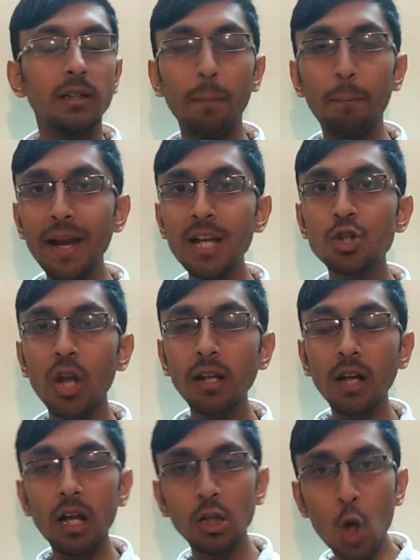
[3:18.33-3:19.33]
The
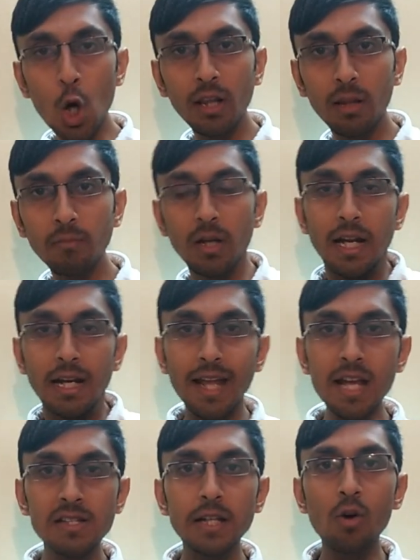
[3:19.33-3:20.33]
PageRank algorithm
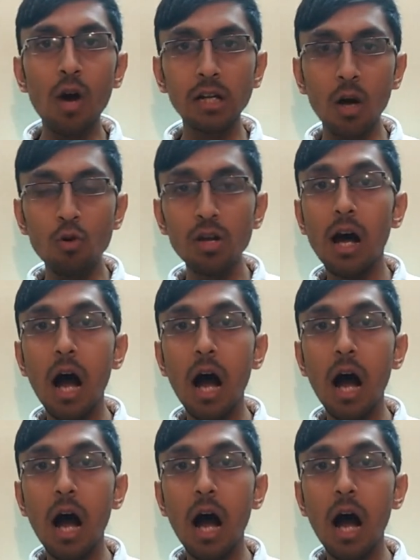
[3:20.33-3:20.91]
takes into account